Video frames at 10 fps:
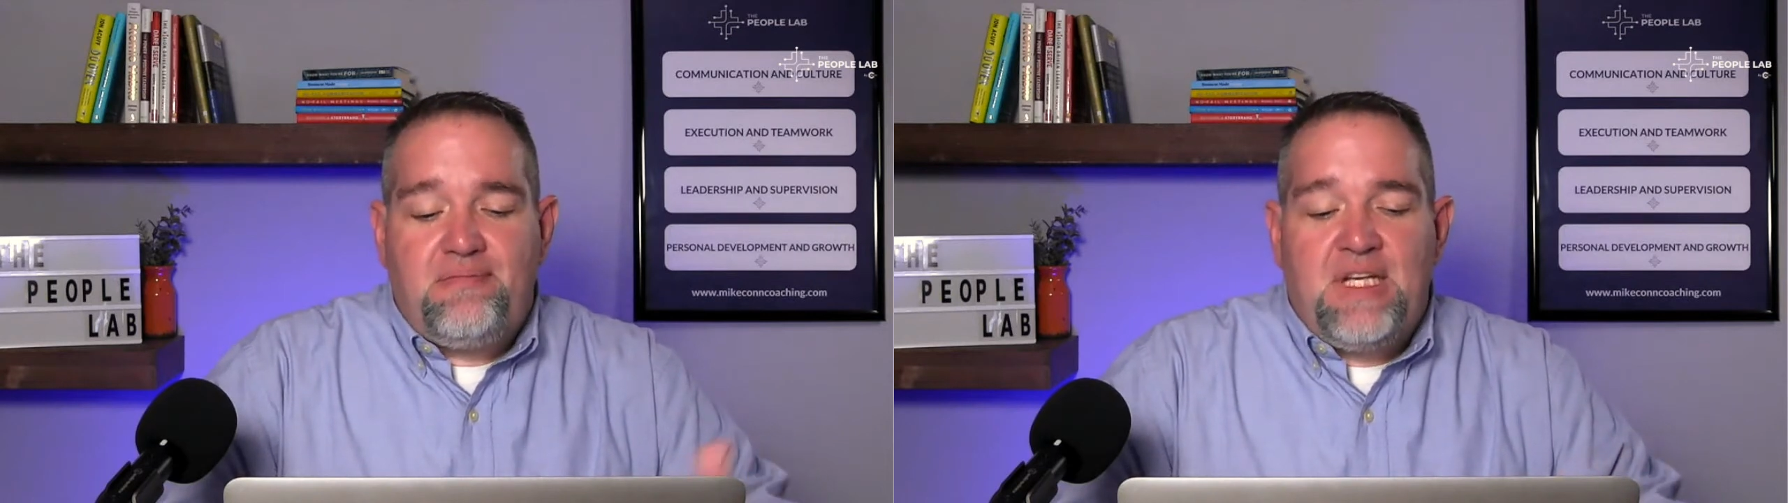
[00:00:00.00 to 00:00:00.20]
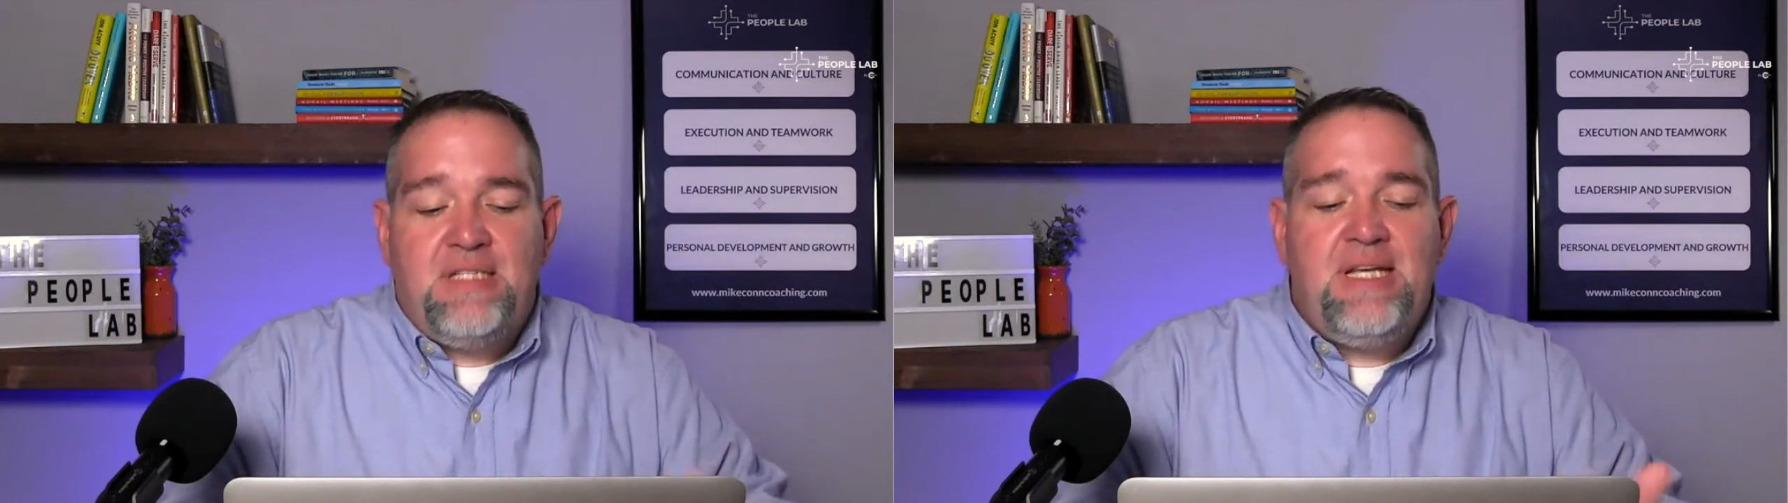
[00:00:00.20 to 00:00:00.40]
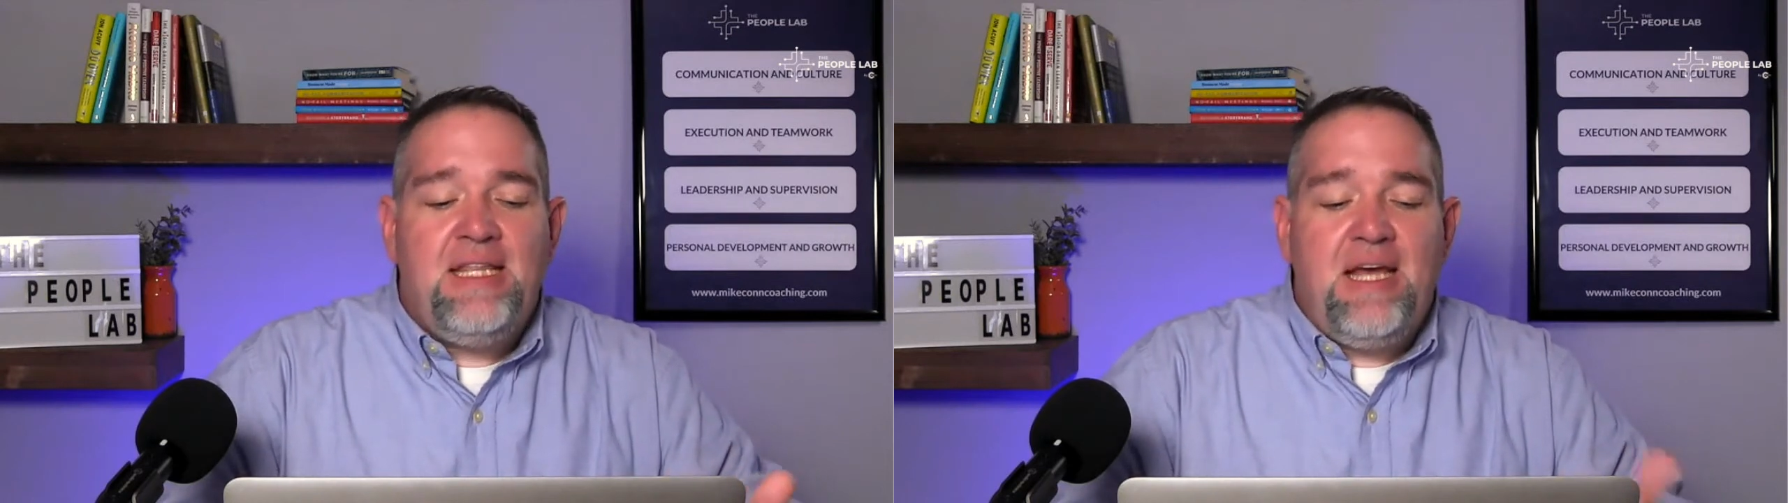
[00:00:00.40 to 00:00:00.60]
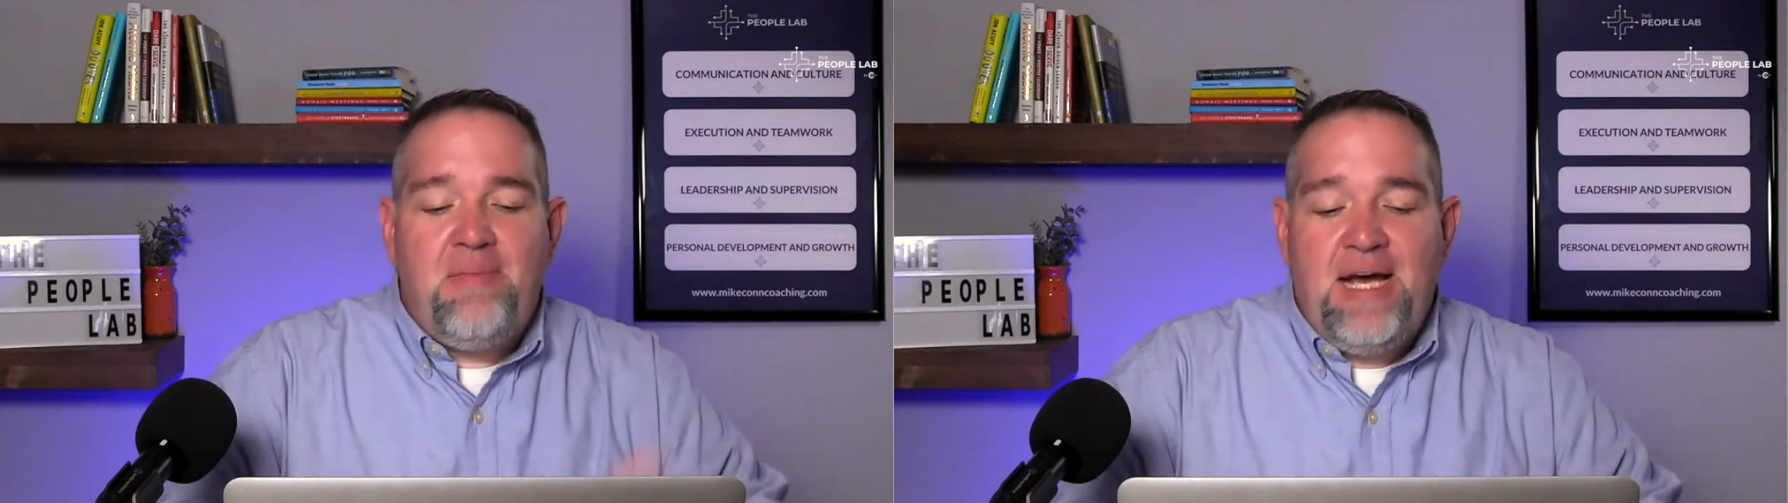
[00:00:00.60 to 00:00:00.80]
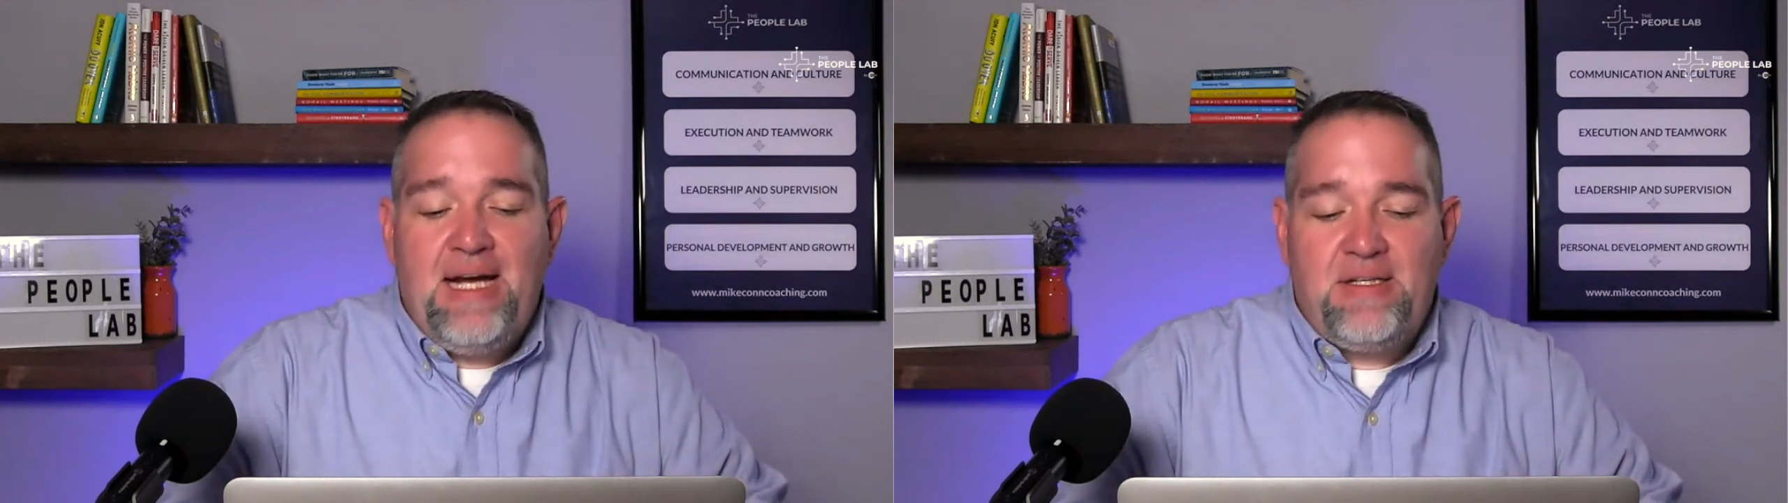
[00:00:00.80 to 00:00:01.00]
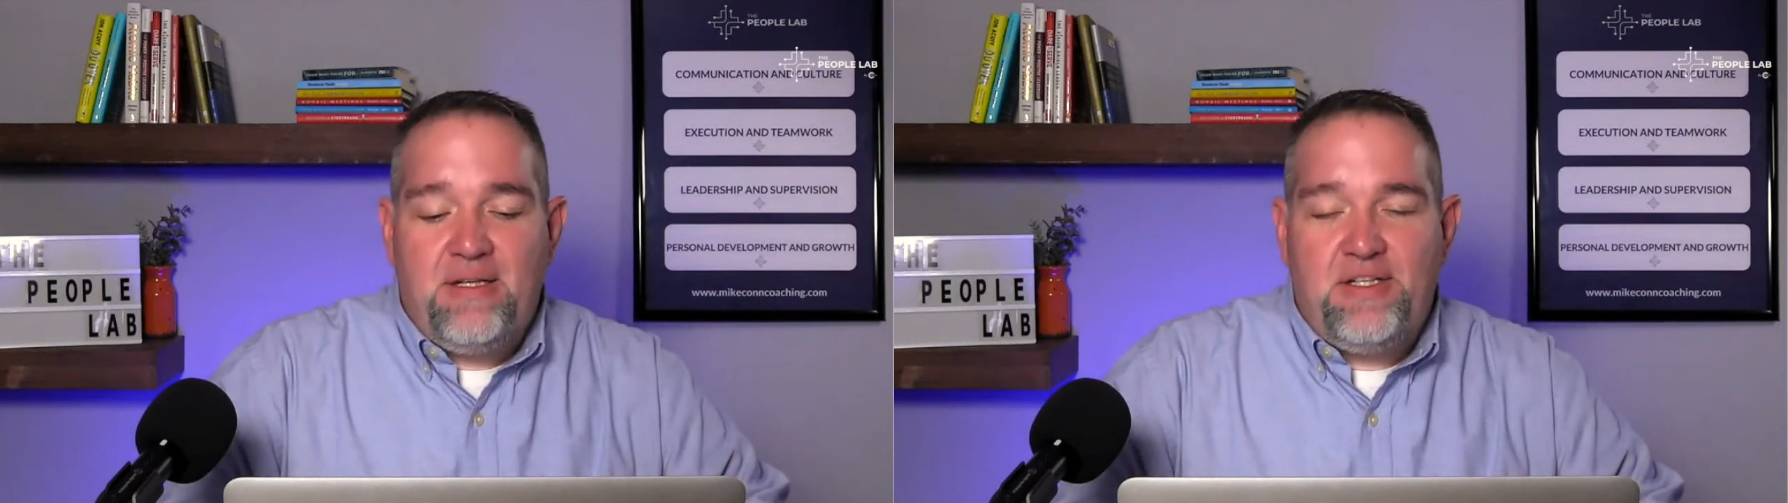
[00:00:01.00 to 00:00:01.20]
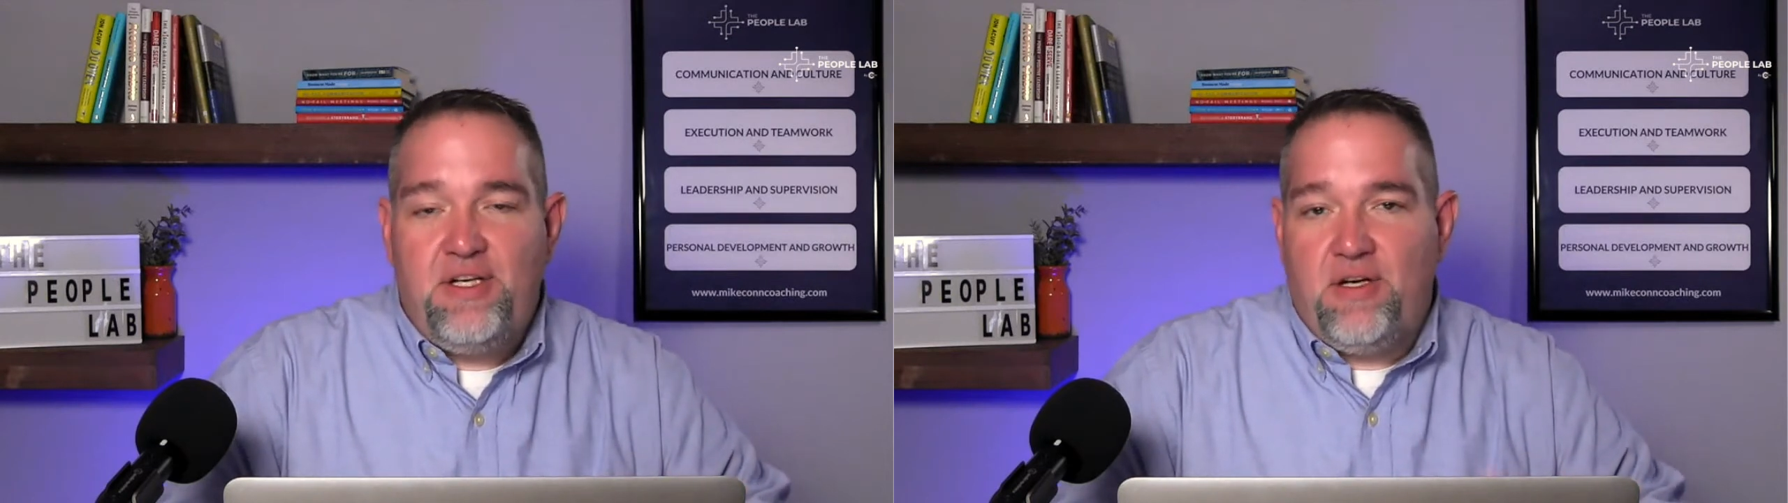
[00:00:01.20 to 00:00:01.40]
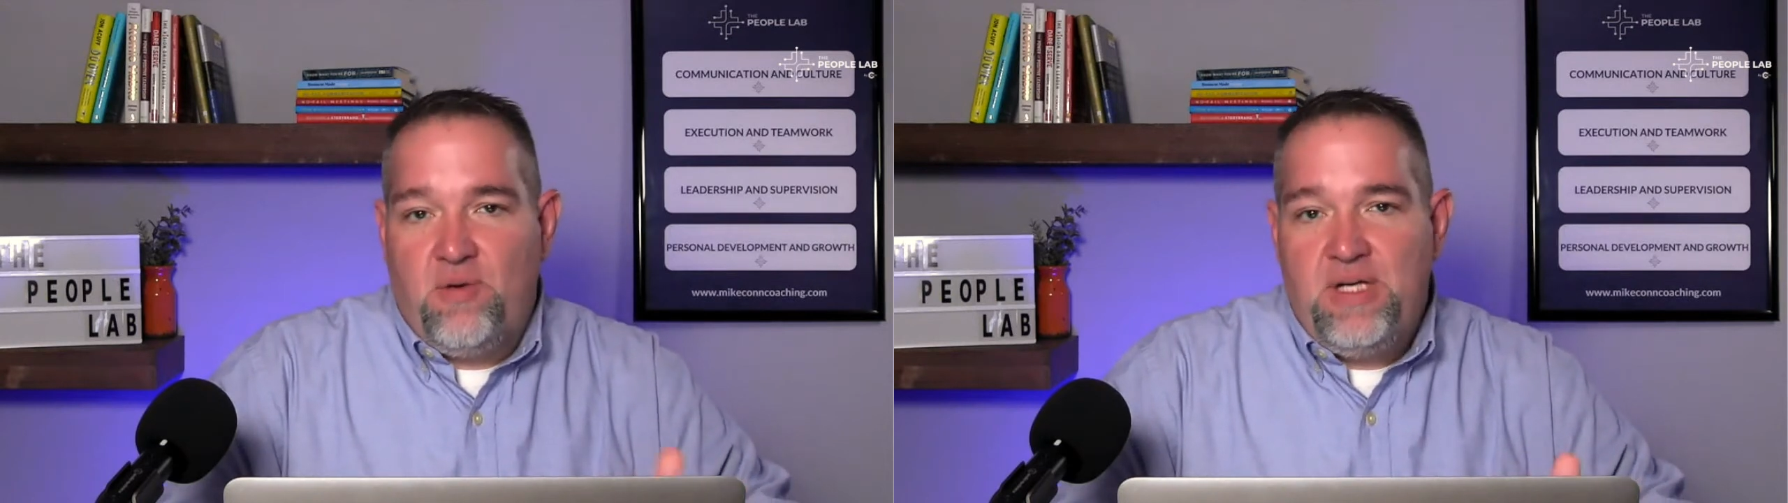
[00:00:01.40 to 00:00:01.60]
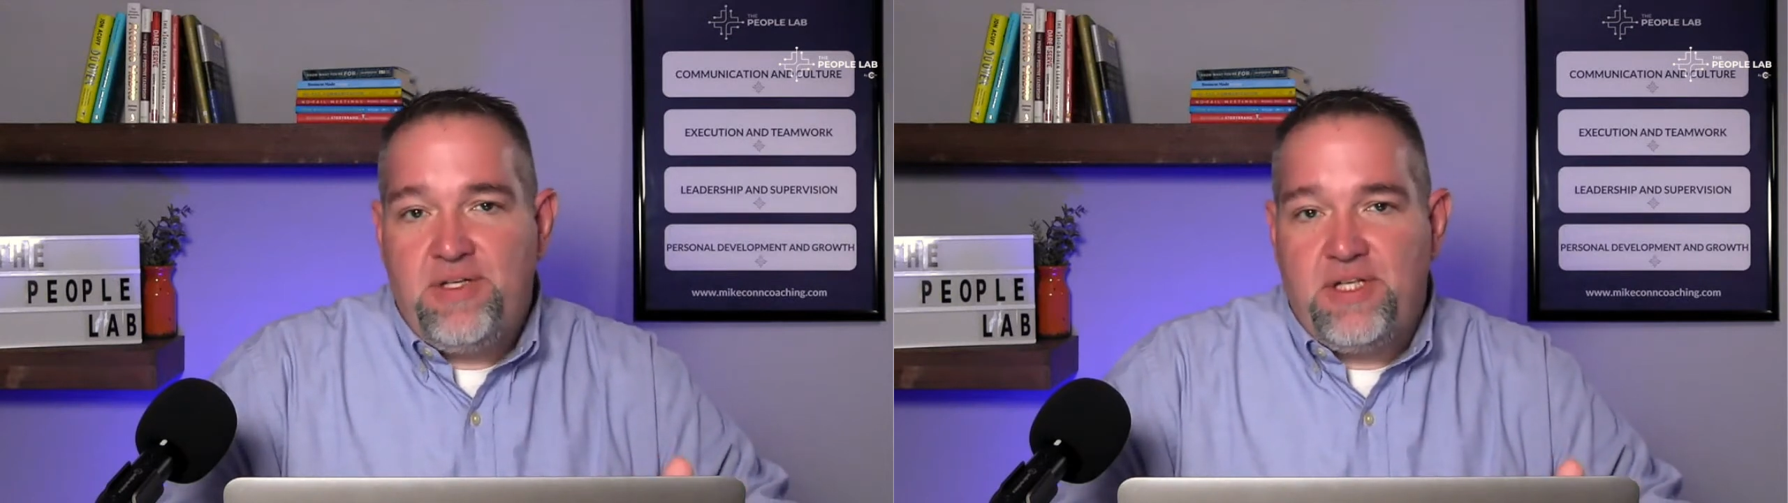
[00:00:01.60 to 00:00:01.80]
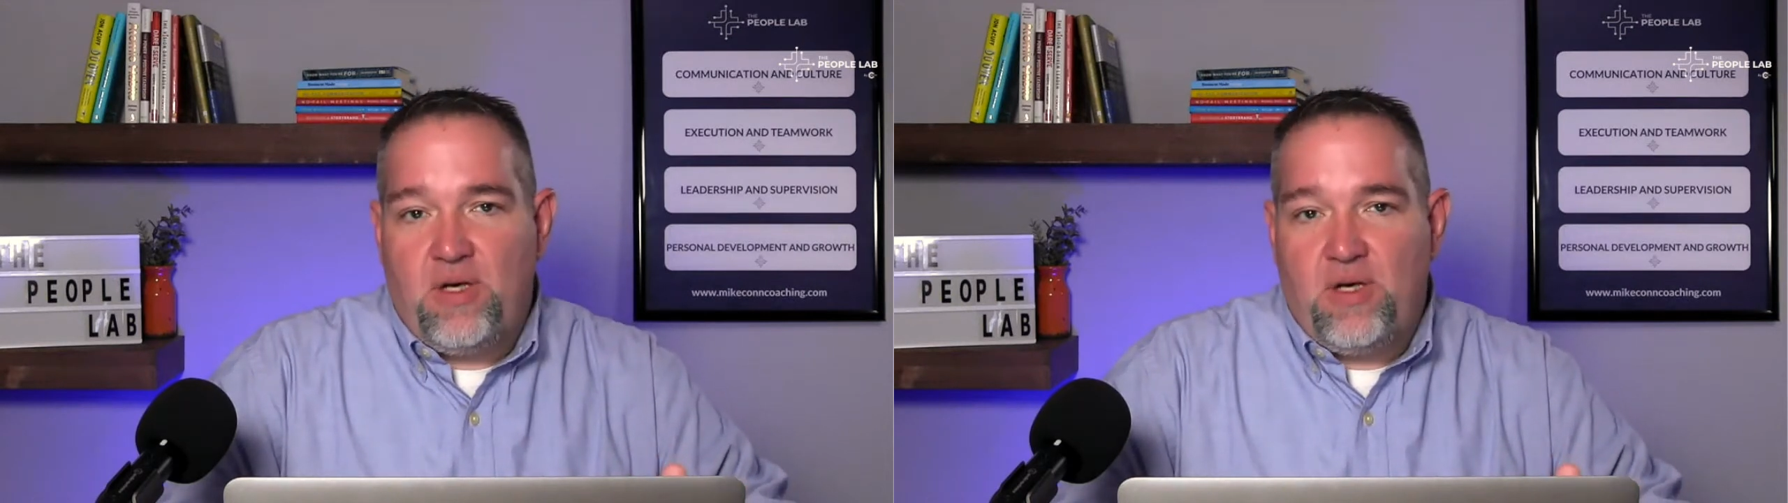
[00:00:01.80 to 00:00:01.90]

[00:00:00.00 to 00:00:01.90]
Take that back to your question.